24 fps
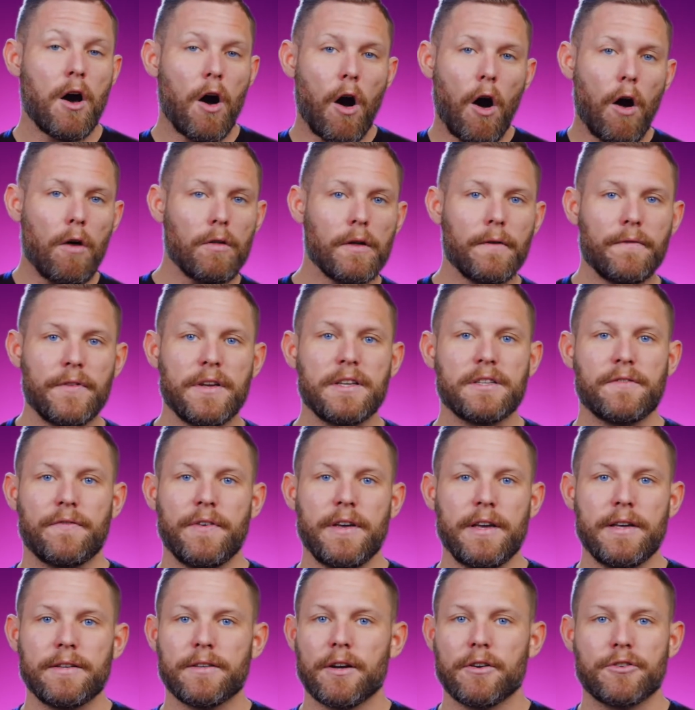All of these
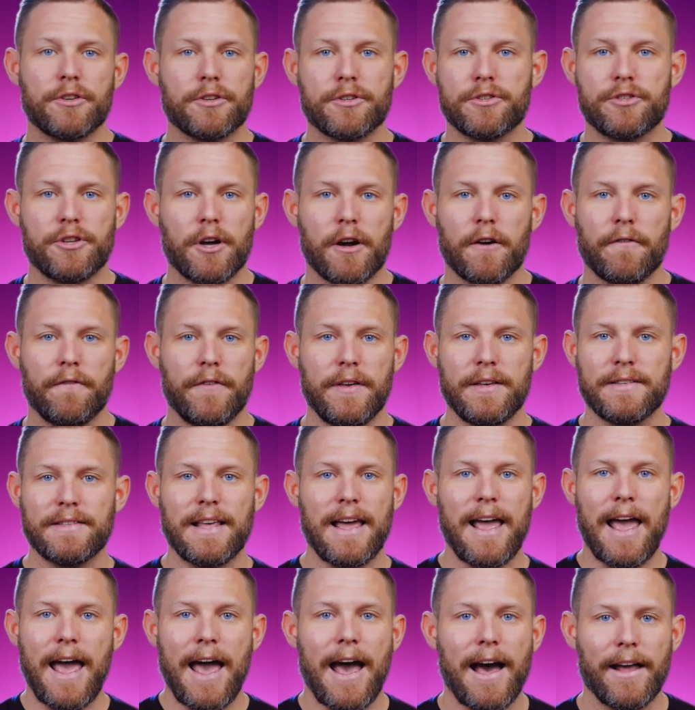fees are just junk fees
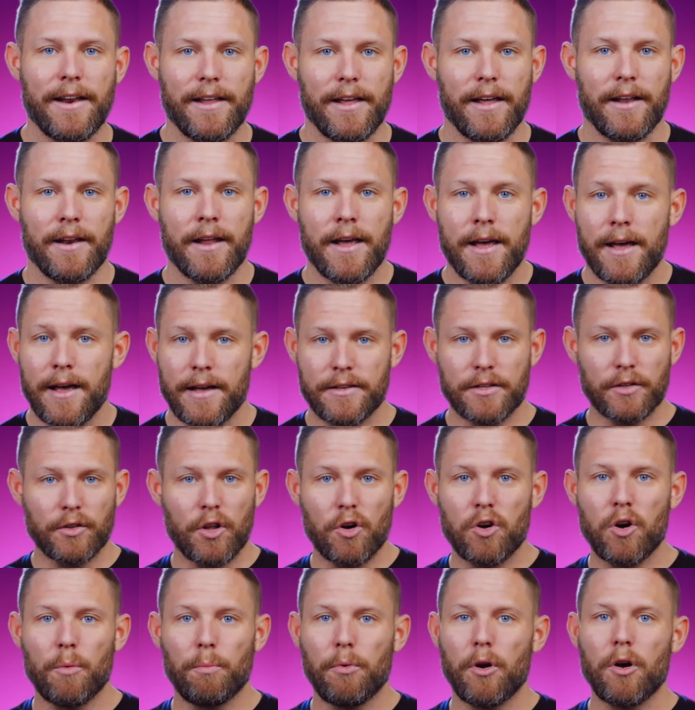they add in. As a
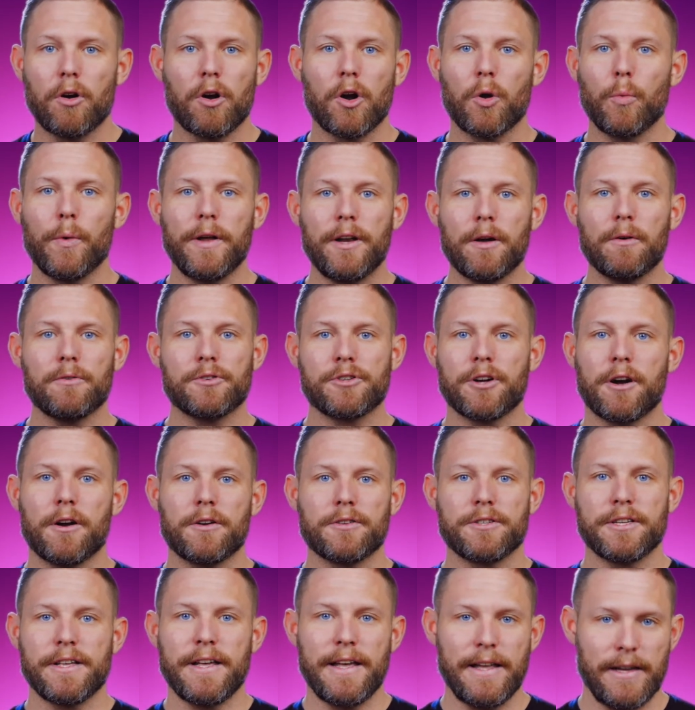local broker, we don't
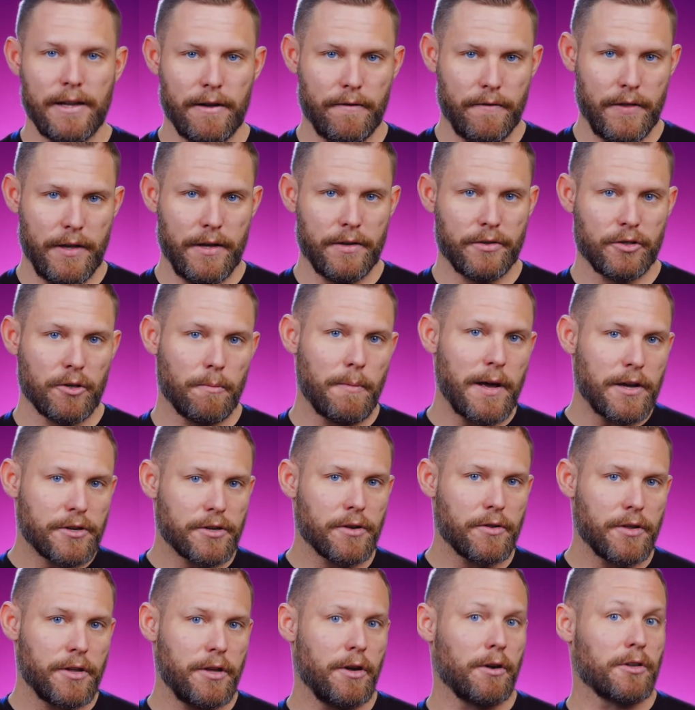charge any of these. So make
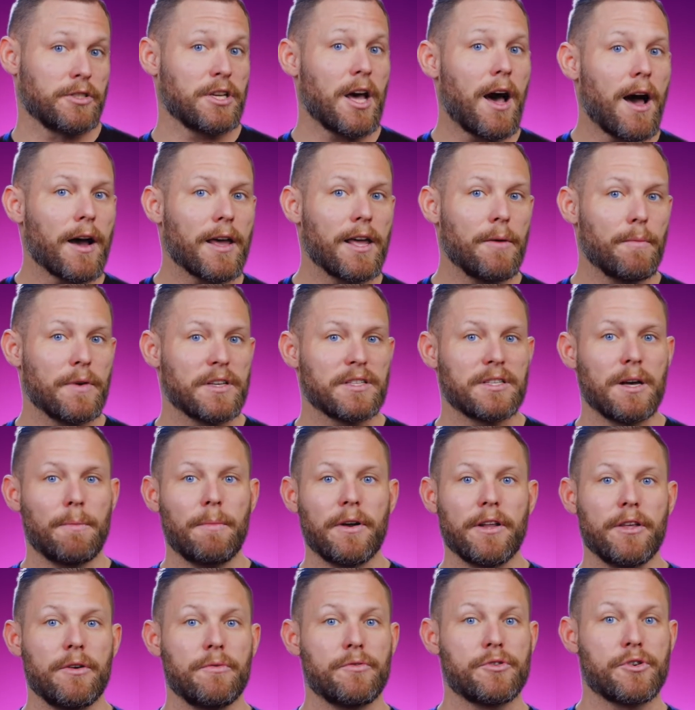sure that you're talking with
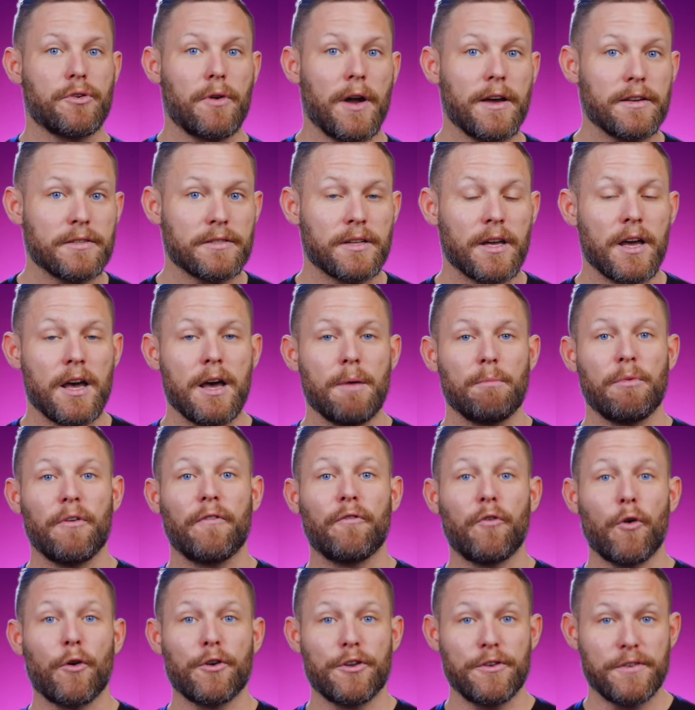somebody you trust
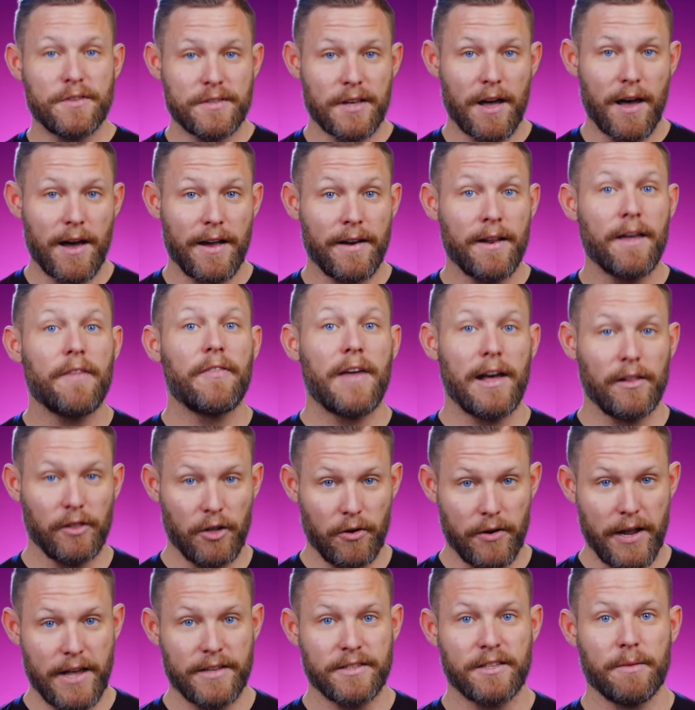before you sign that
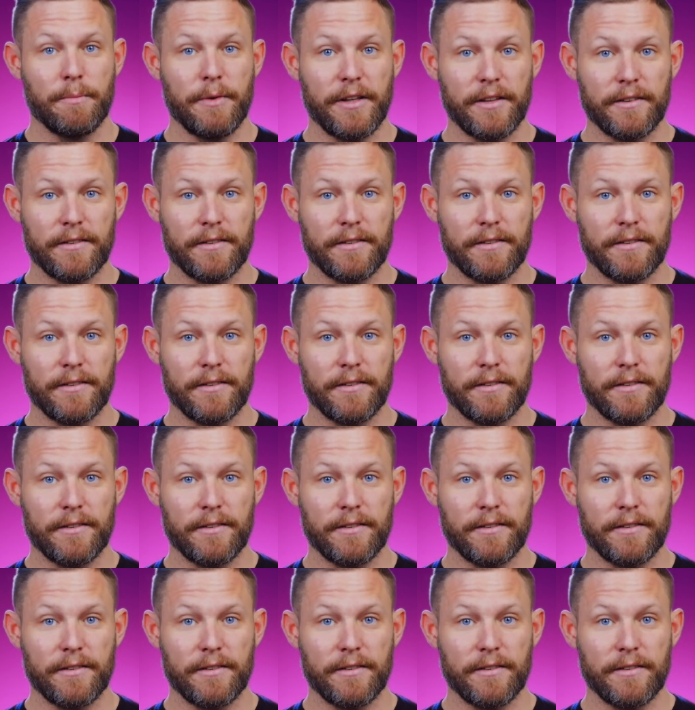loan estimate.